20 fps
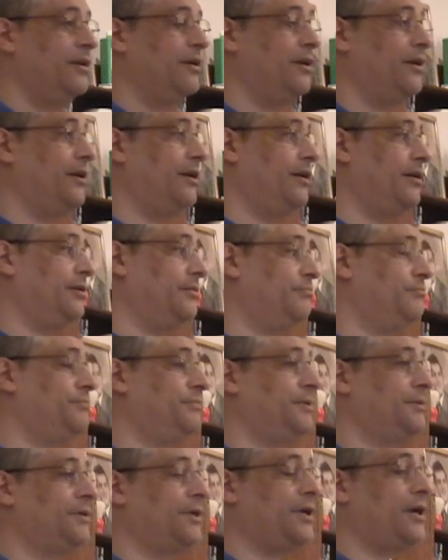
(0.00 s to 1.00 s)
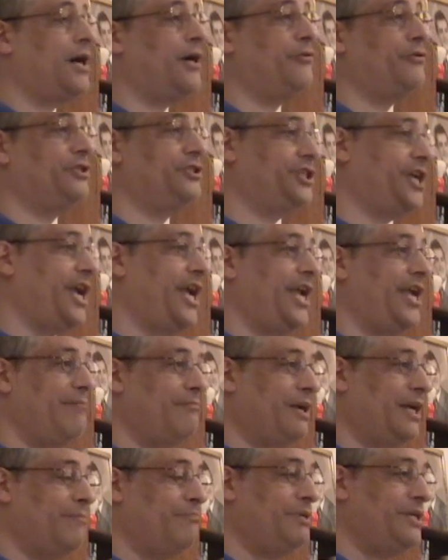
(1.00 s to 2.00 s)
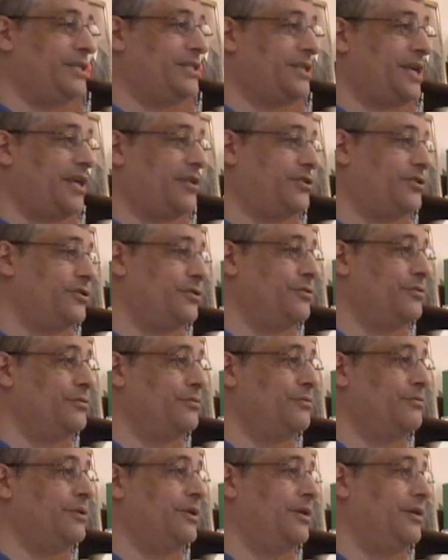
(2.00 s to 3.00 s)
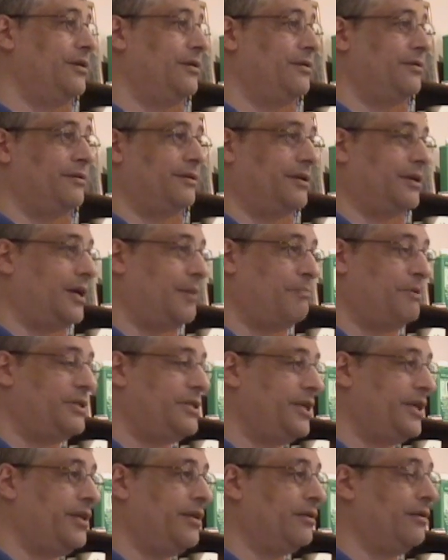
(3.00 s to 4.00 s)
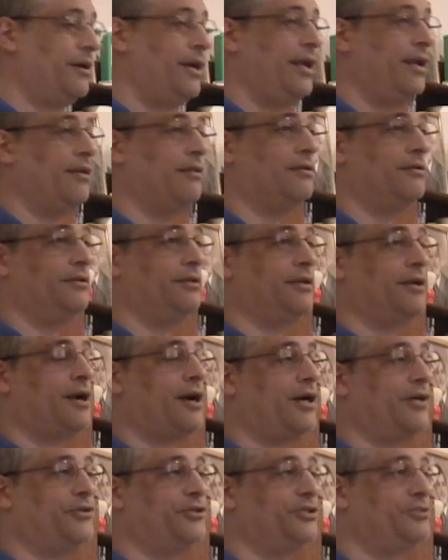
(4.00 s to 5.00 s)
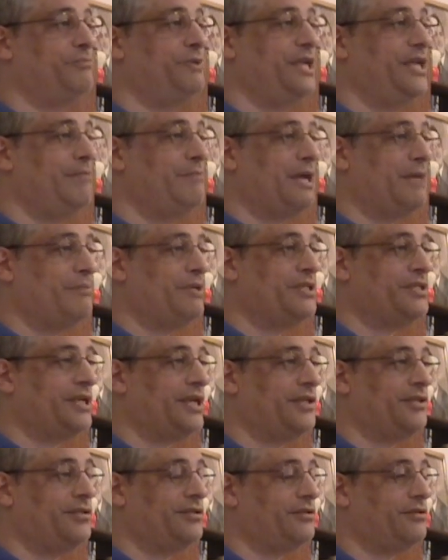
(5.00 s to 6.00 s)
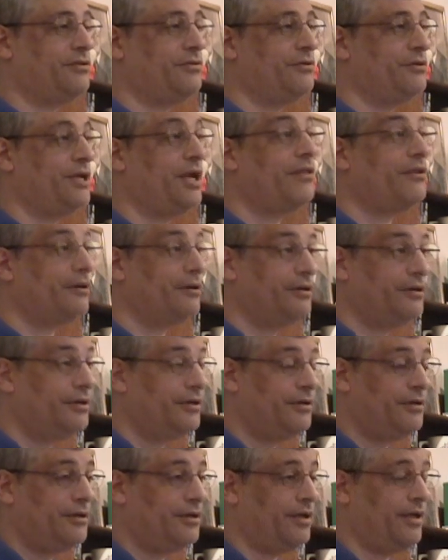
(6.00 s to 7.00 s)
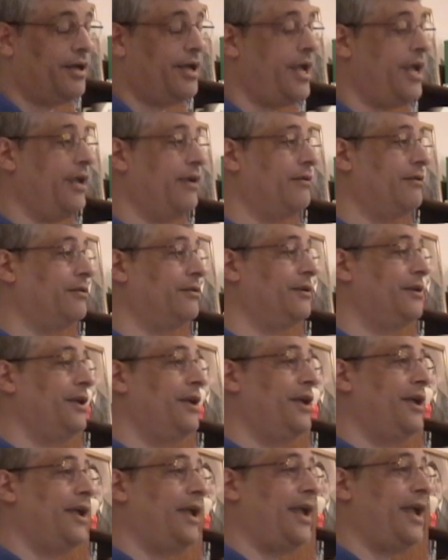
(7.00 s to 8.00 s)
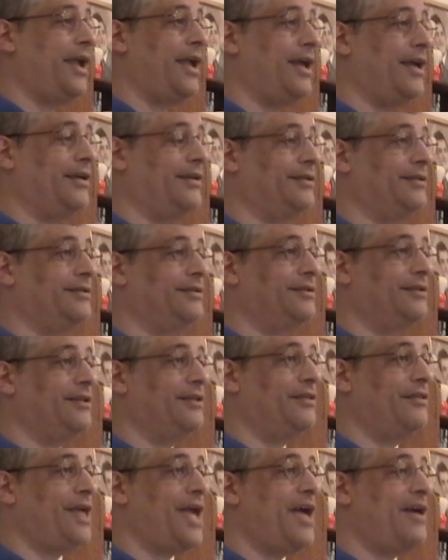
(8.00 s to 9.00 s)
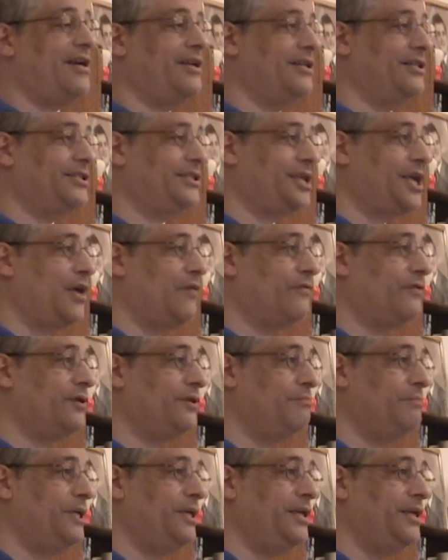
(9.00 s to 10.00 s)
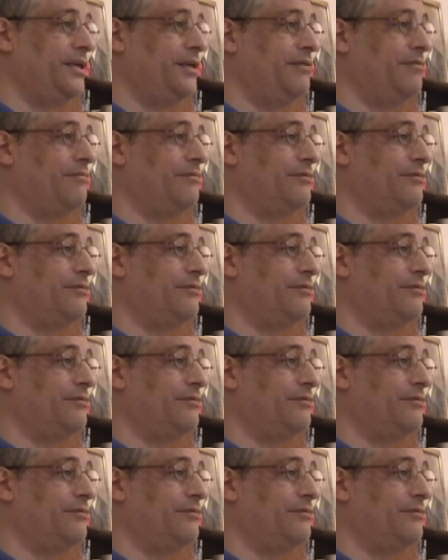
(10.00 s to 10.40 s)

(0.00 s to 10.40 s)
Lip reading: Cartridge A might be set to a particular angle, and cartridge B might be set to another angle, and that in itself could be